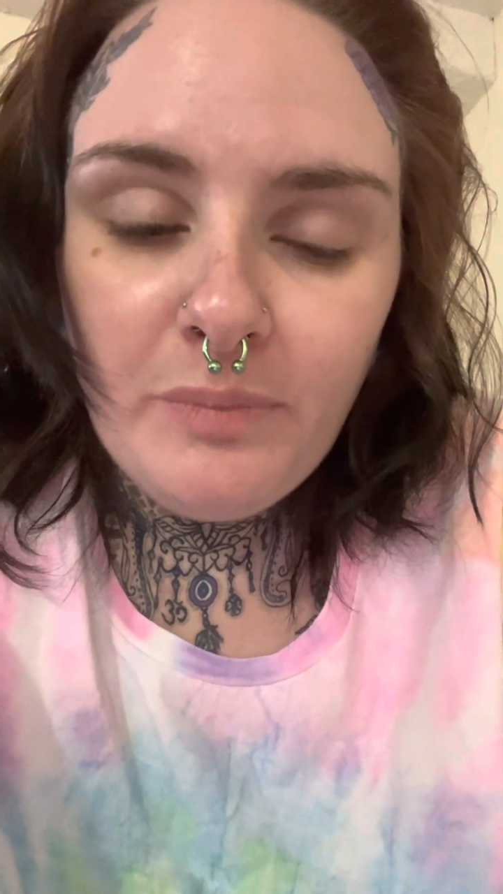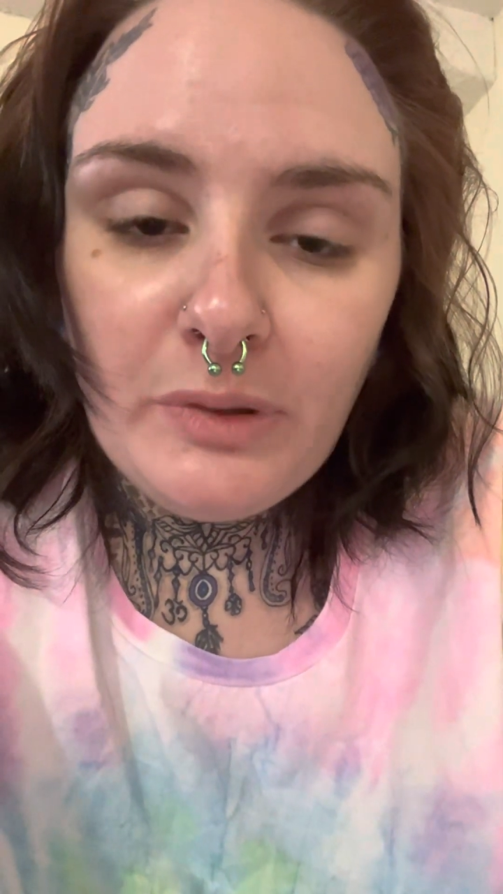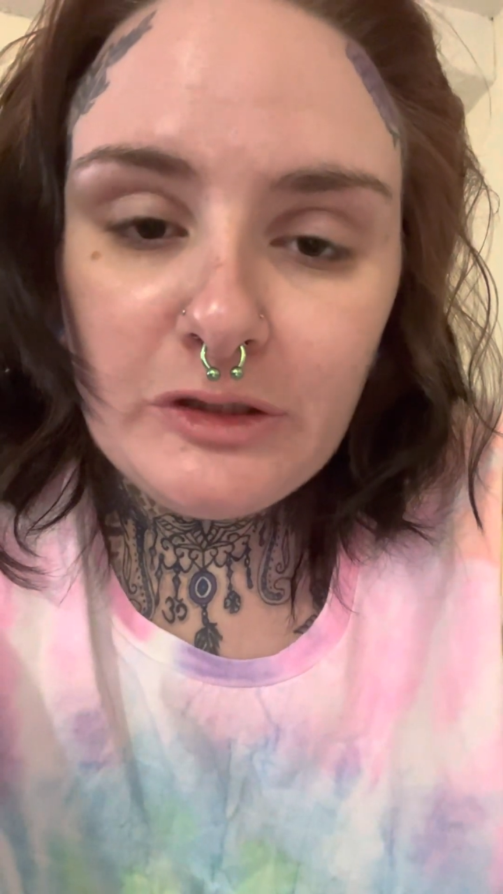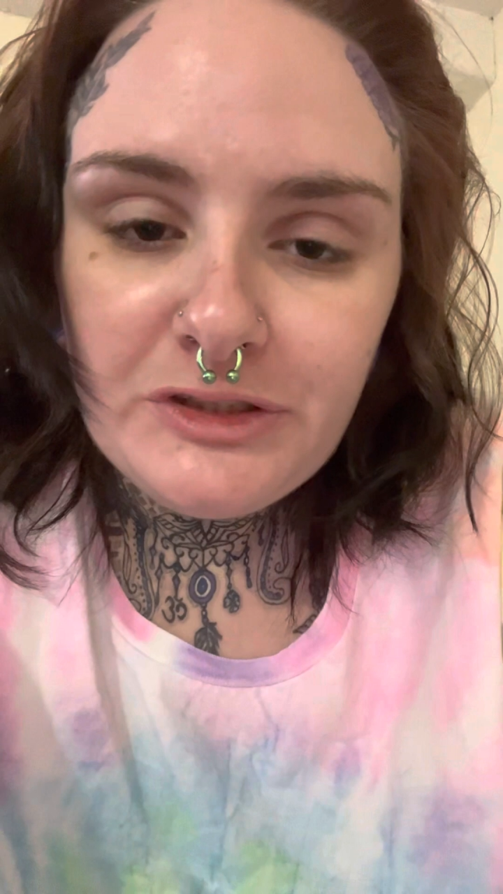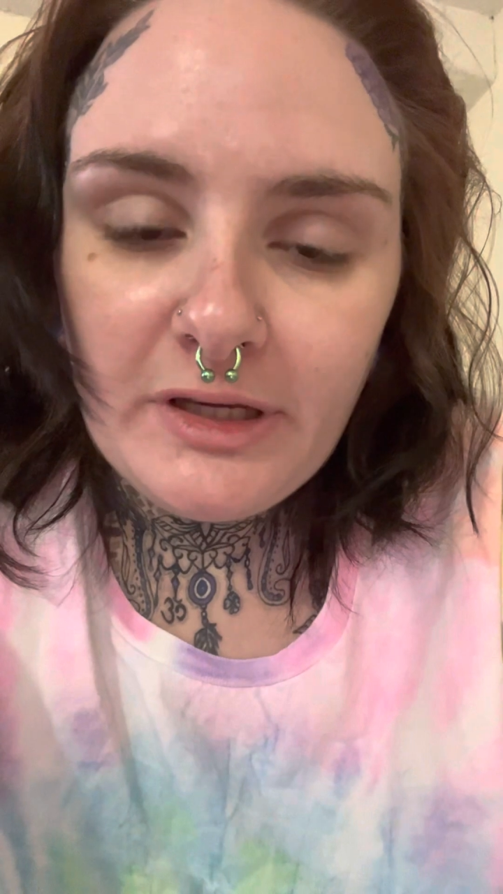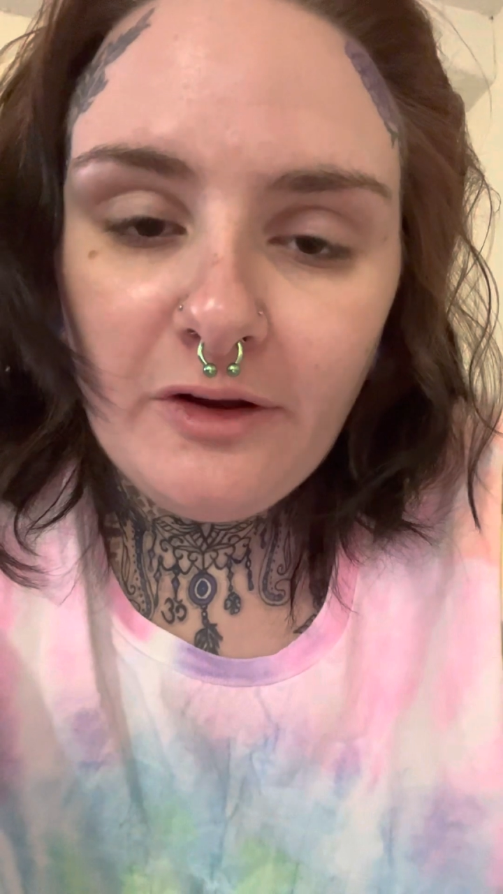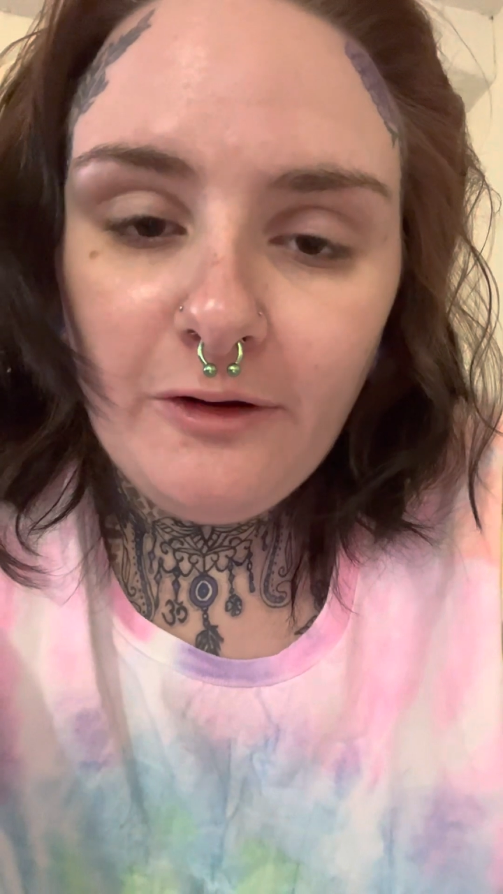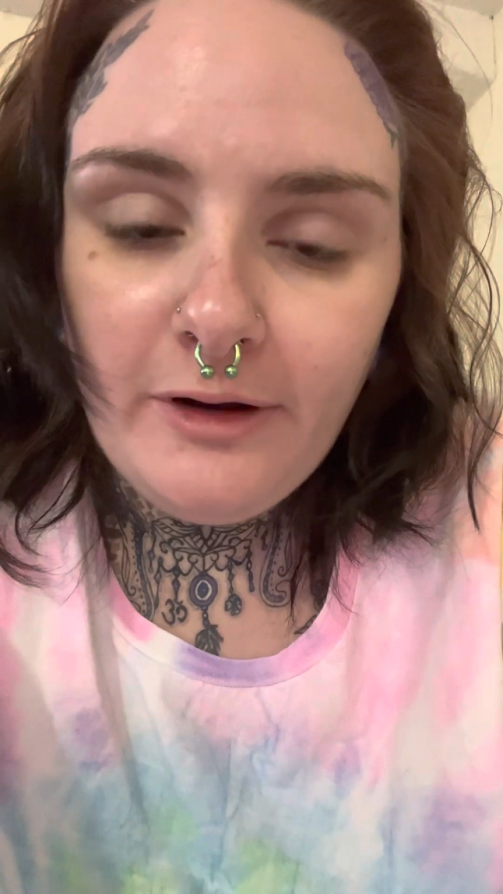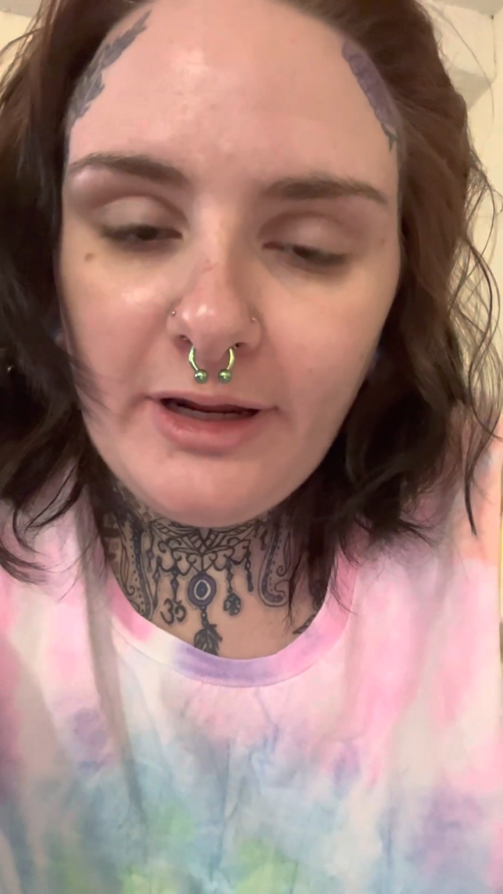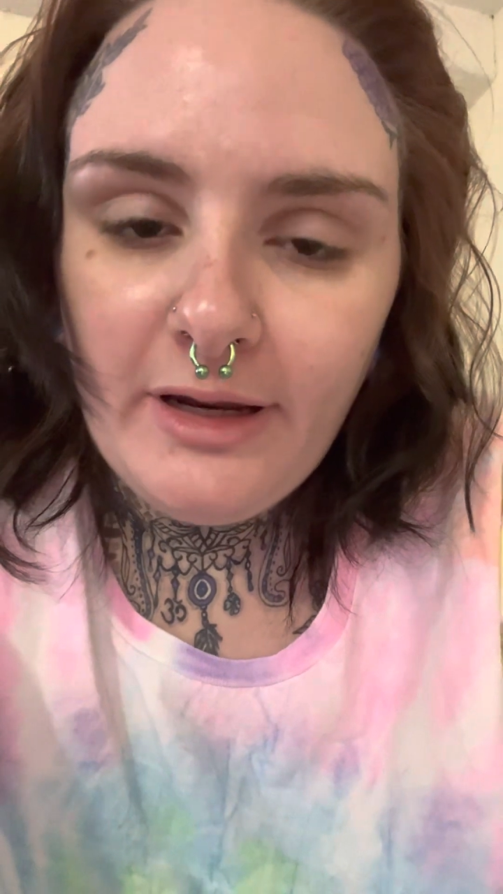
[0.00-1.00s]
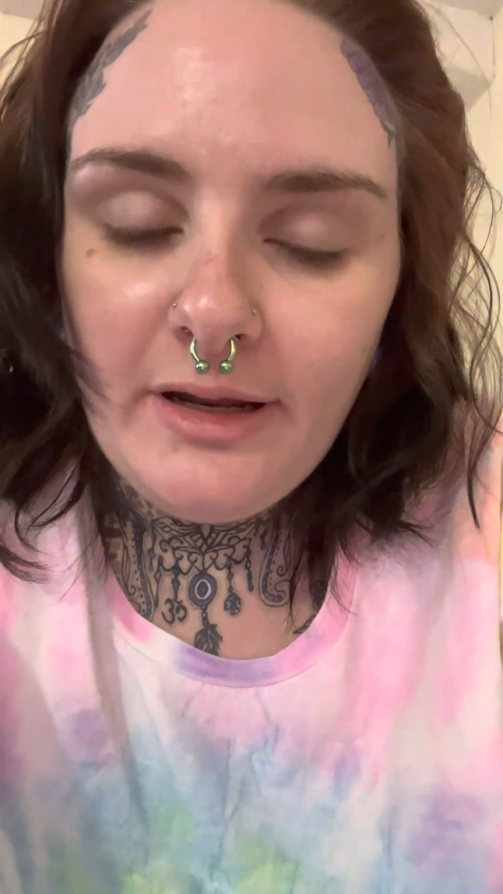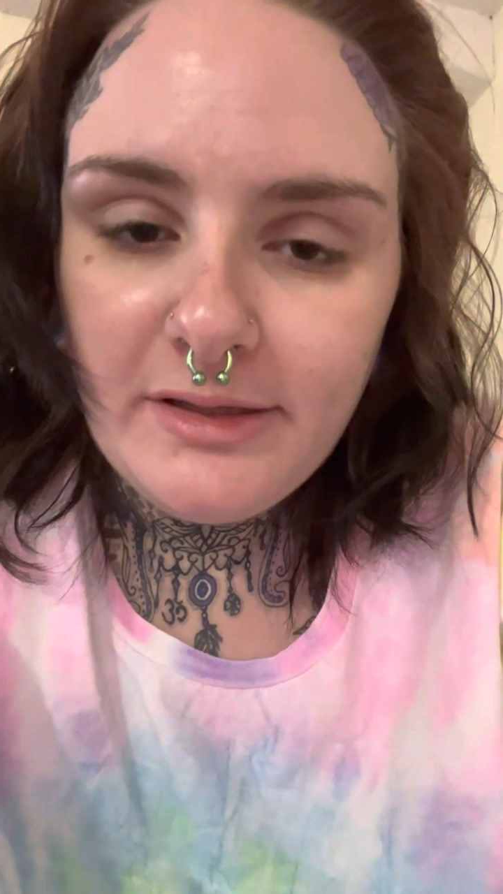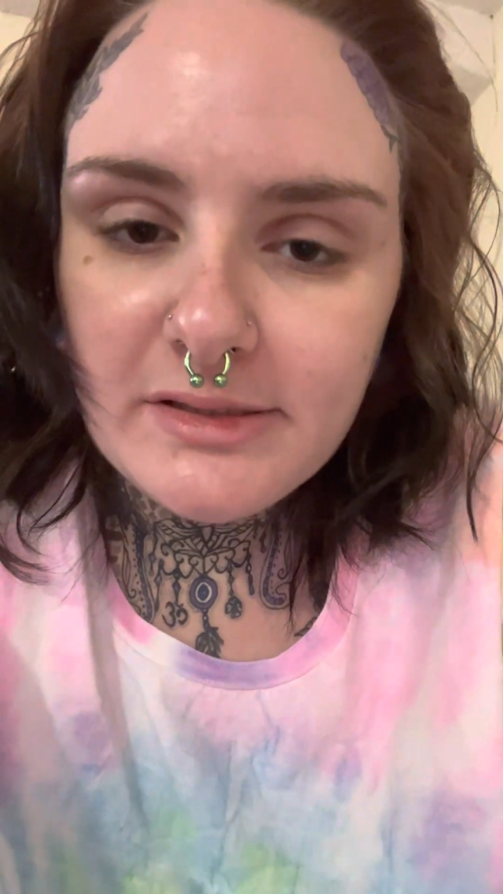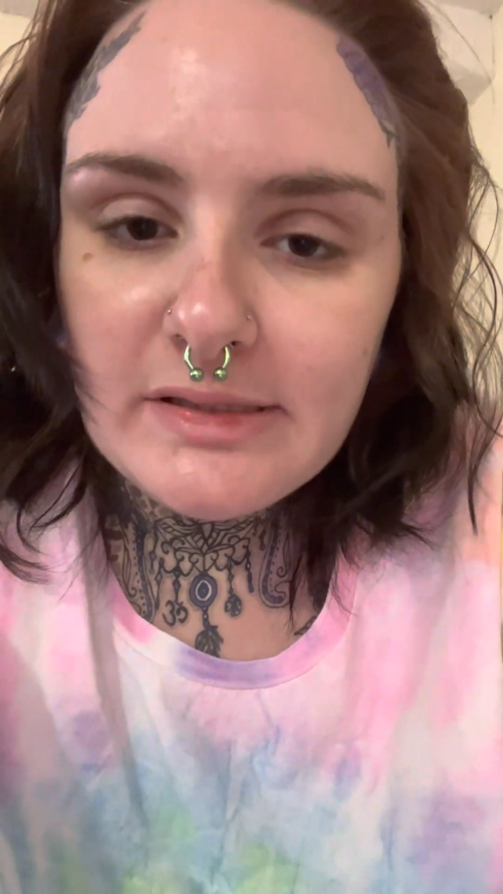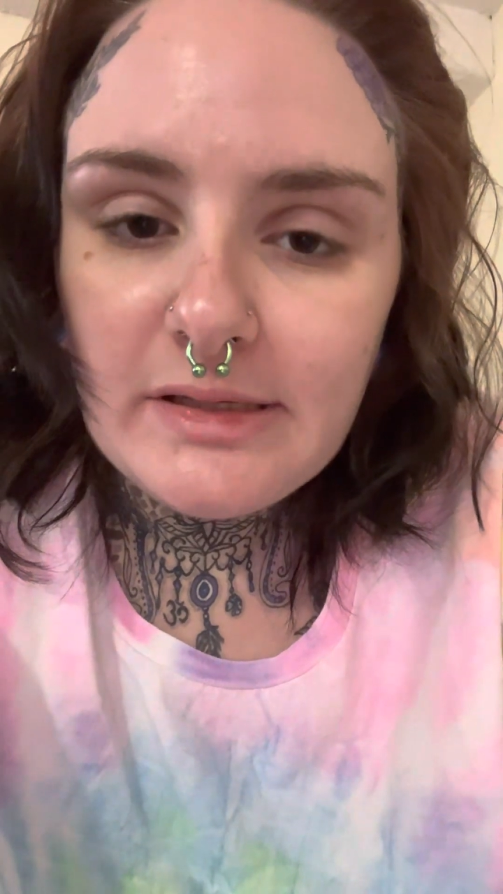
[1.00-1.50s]
bulging herniated
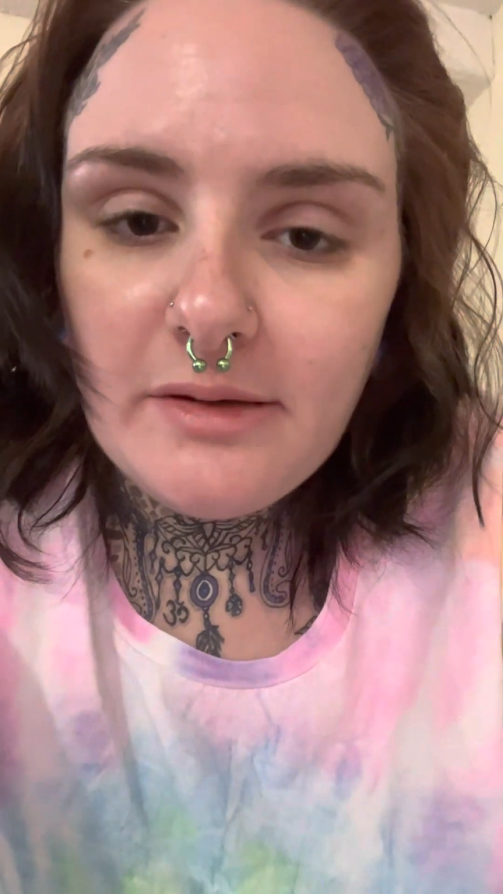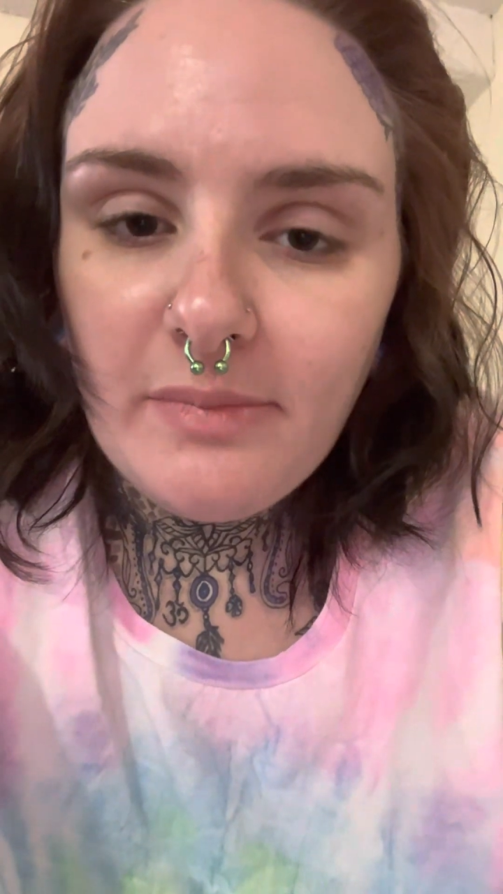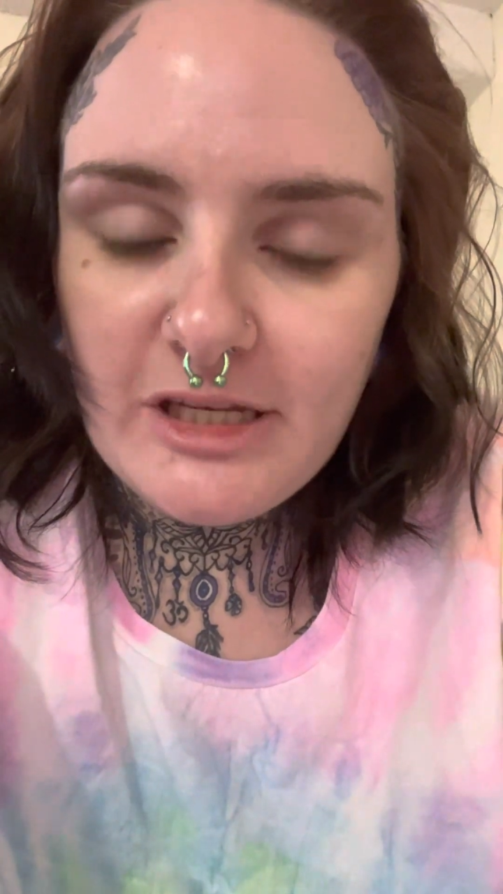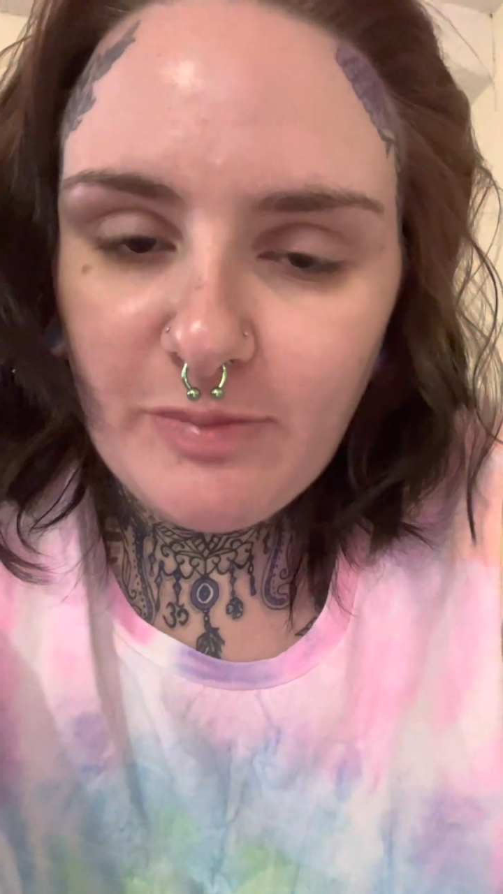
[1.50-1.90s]
discs in my